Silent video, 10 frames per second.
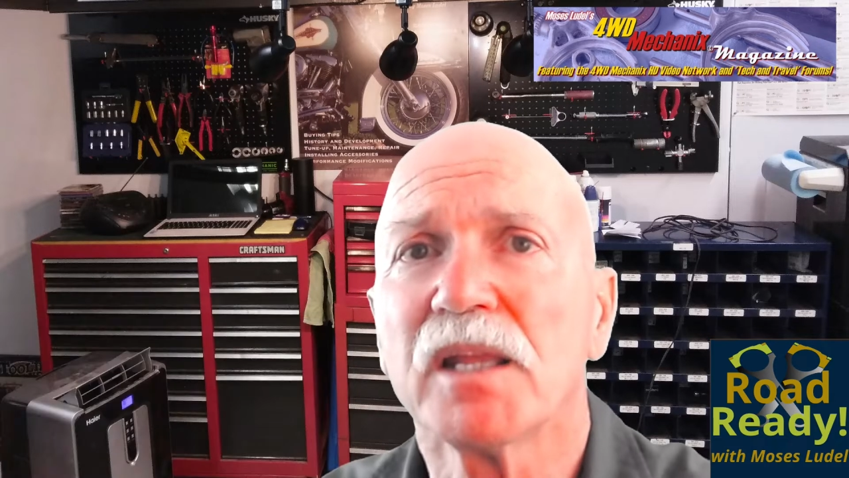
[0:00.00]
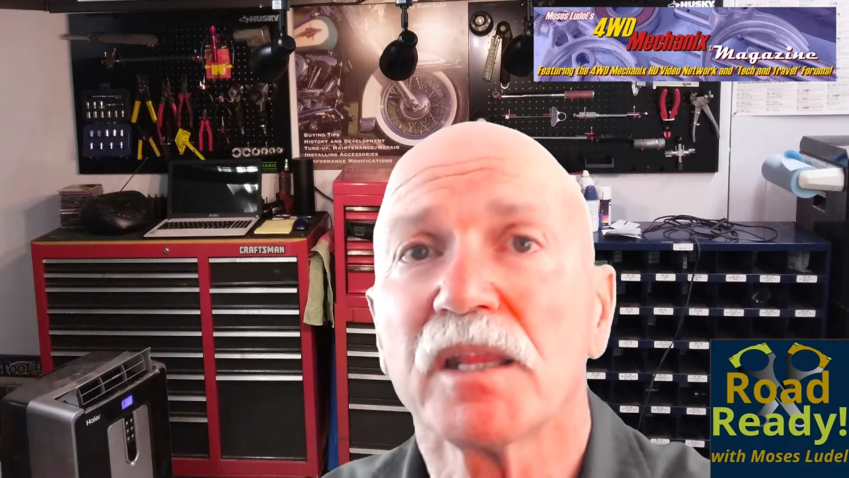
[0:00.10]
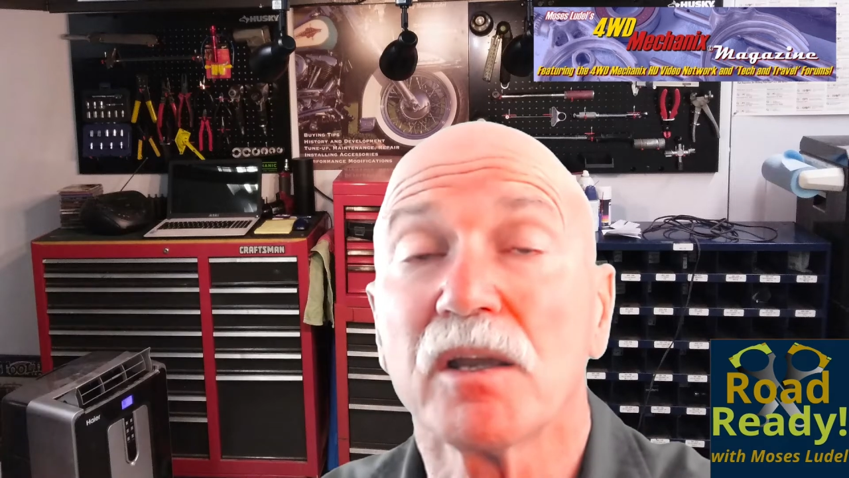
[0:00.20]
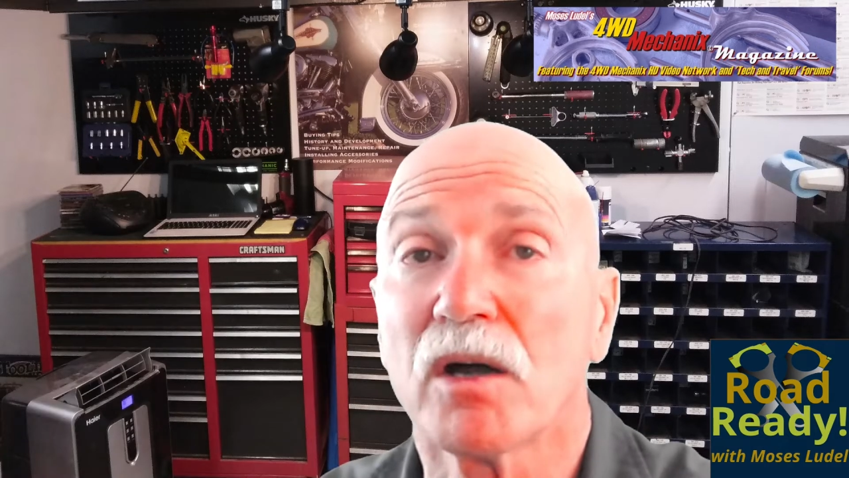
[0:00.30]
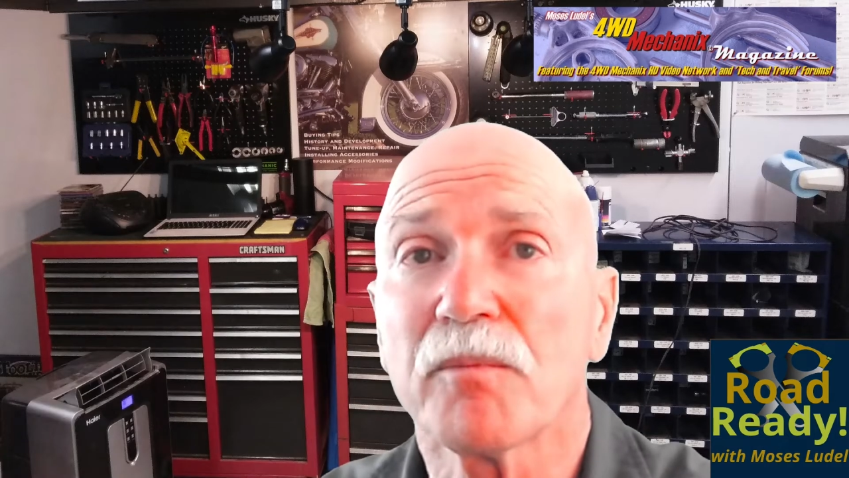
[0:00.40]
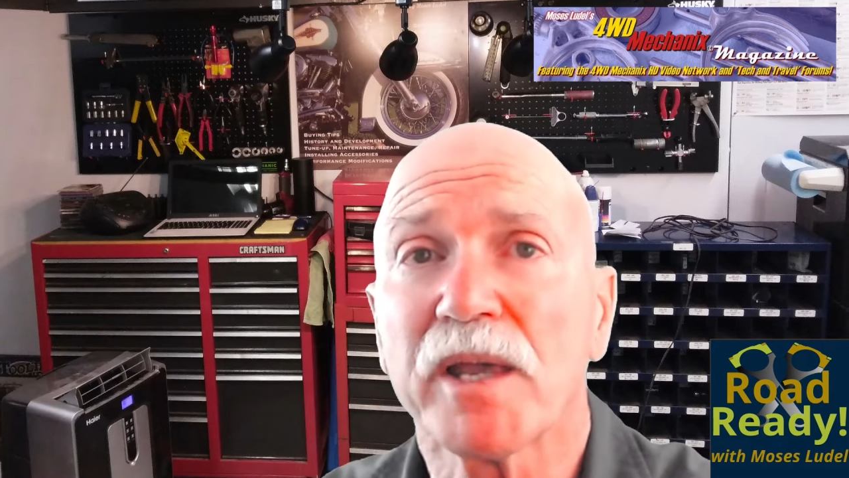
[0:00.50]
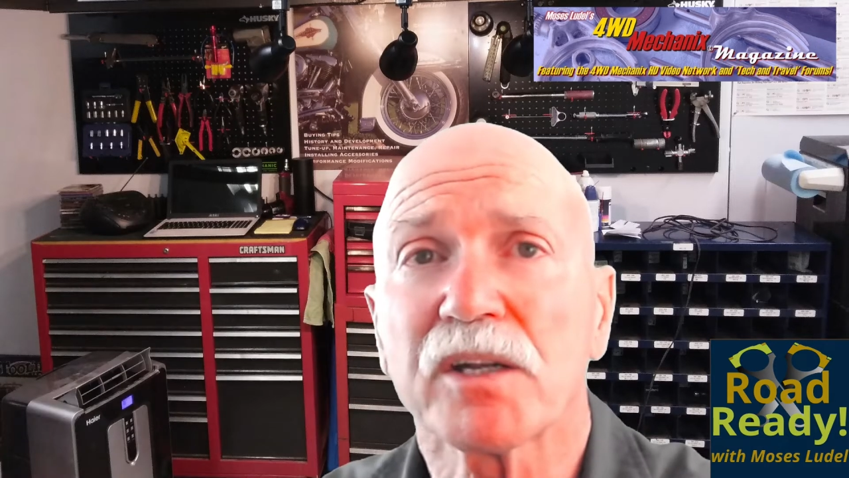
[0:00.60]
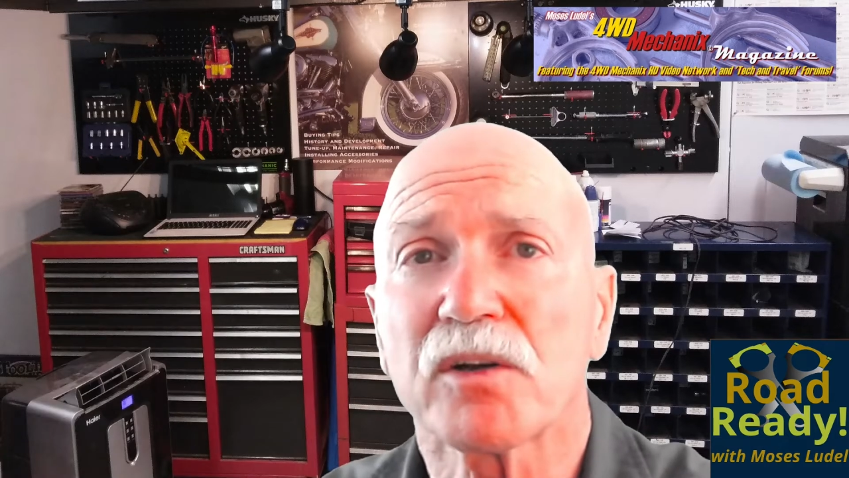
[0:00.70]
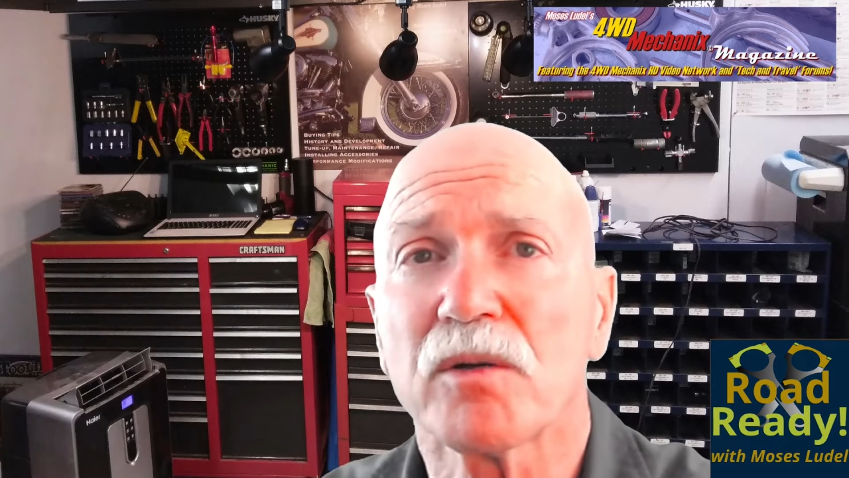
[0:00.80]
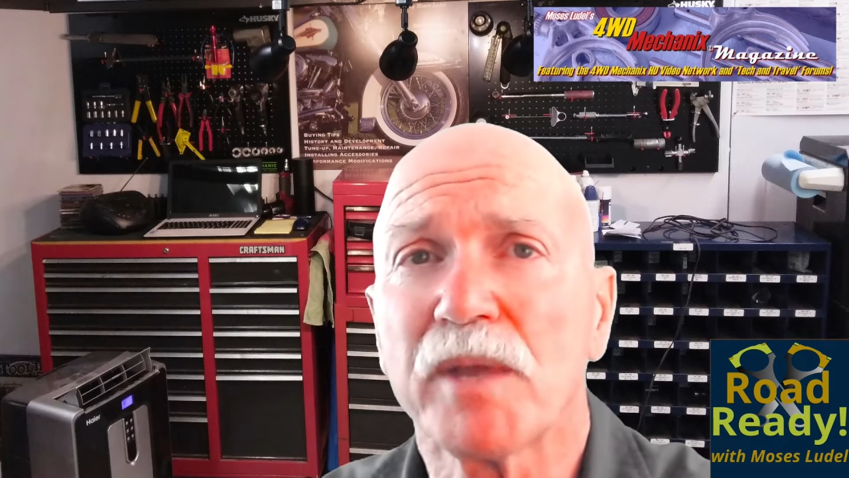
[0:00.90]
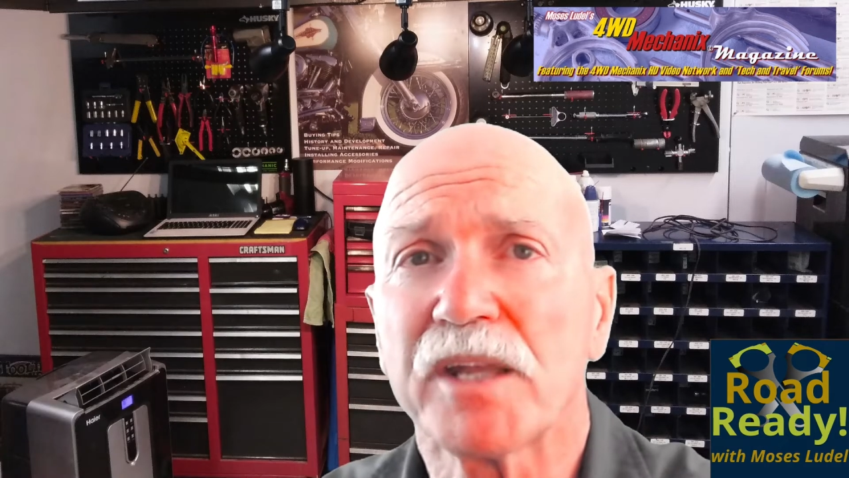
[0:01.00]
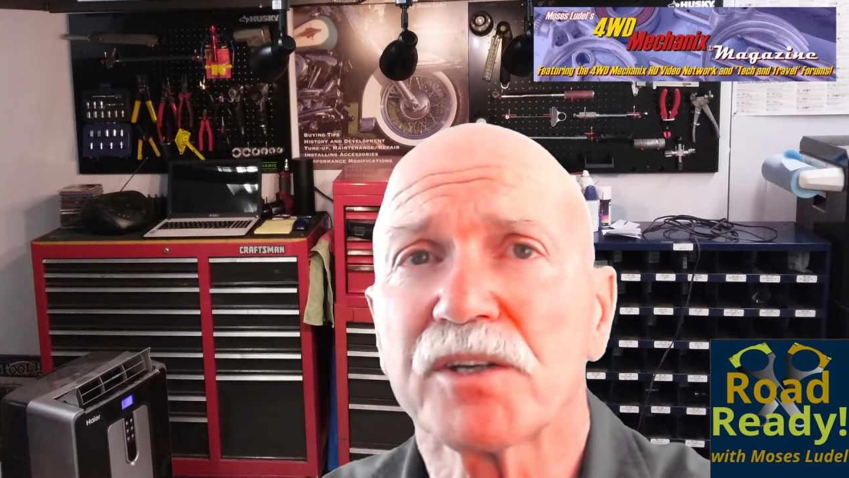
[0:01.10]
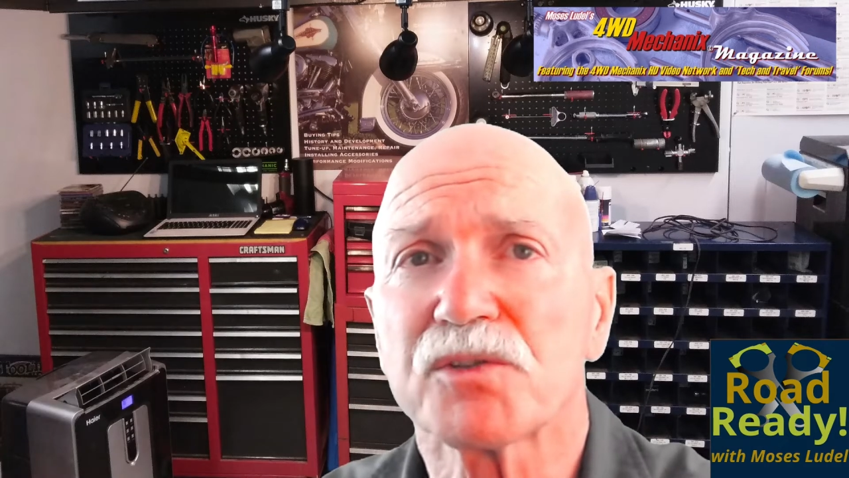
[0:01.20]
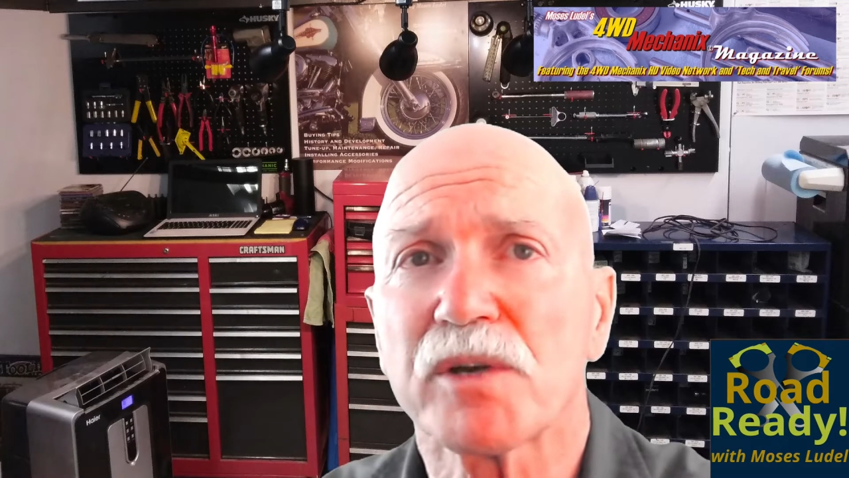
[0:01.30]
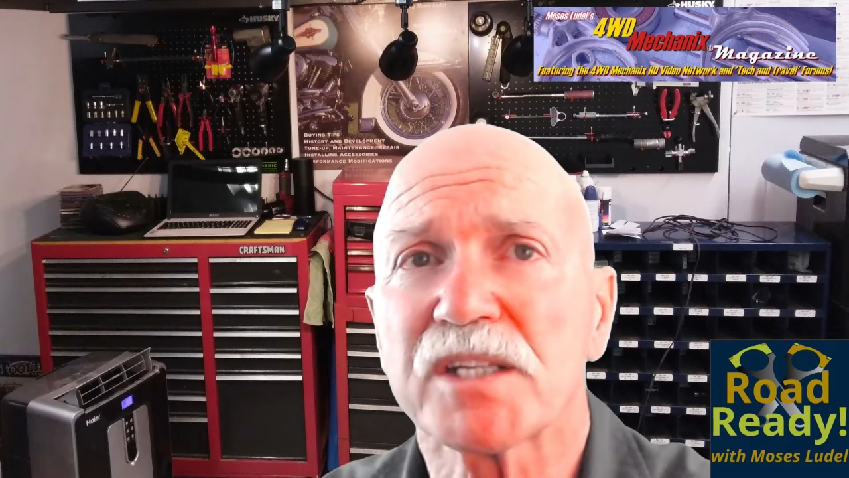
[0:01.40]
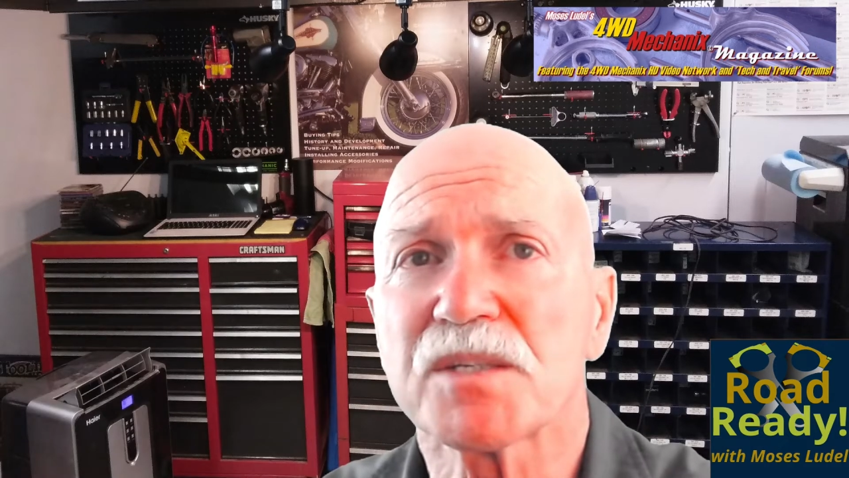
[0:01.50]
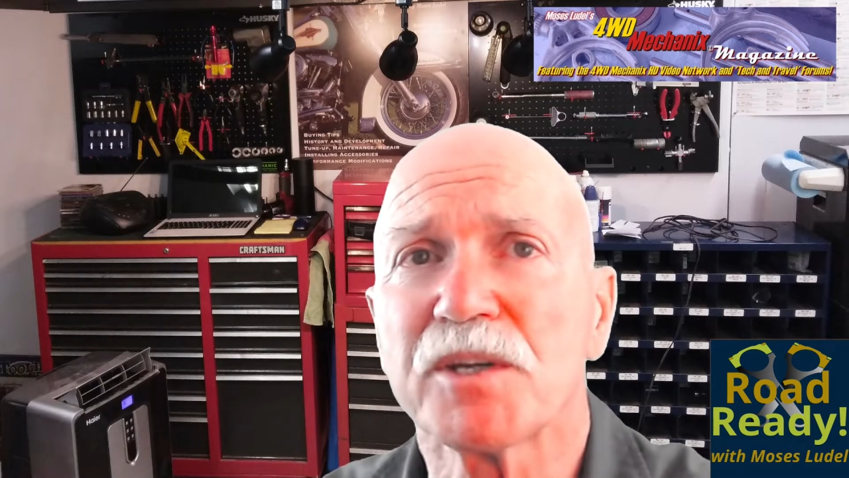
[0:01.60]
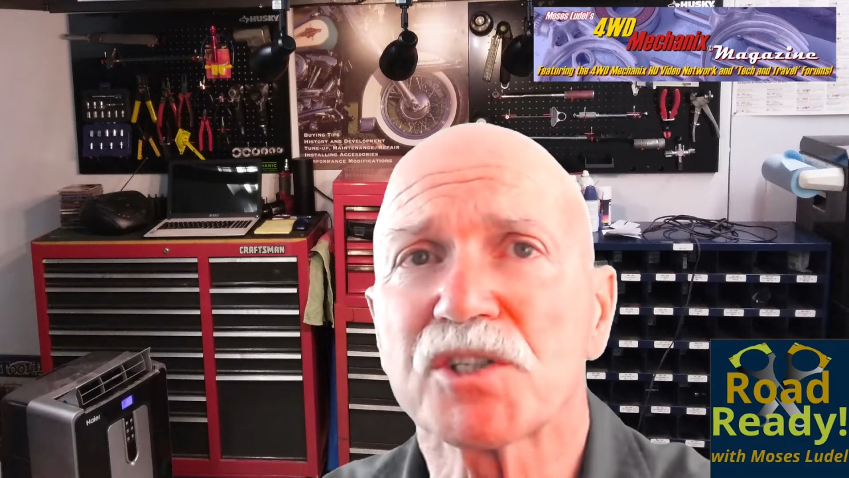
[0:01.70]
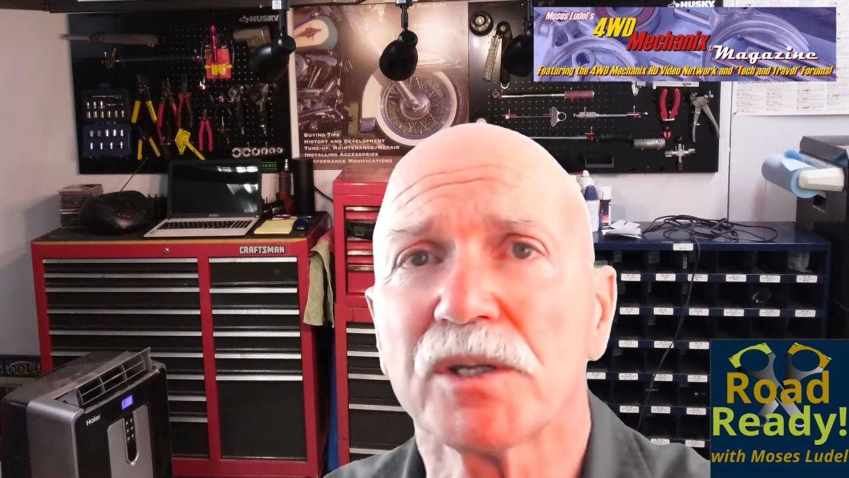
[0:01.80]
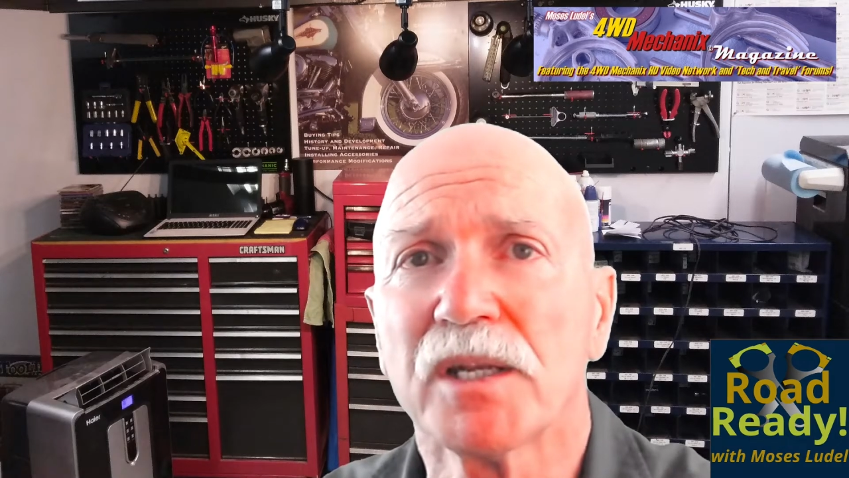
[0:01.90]
the automatic or manual
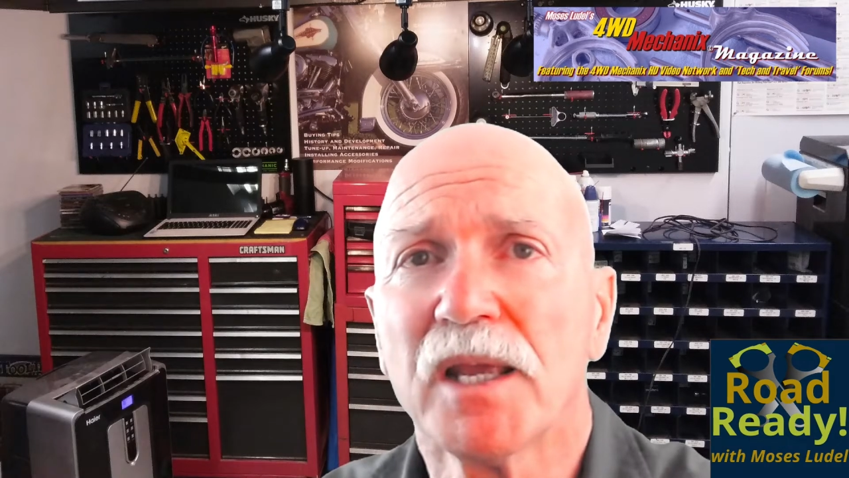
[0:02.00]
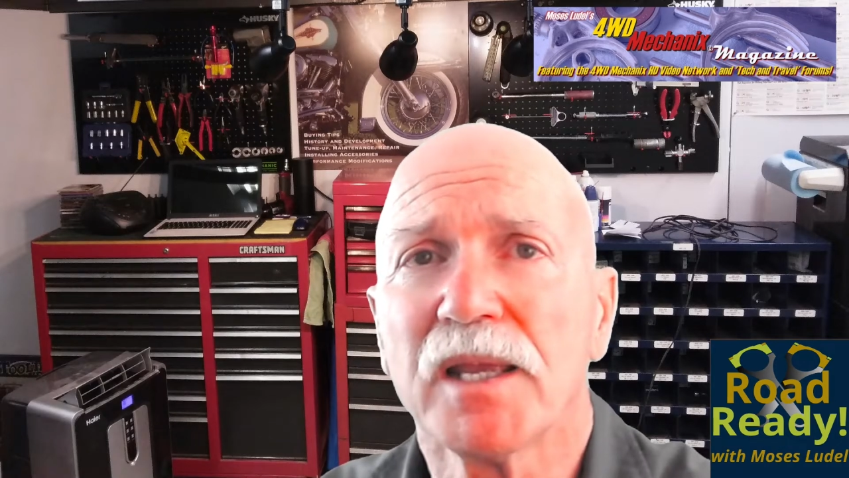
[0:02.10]
transmission,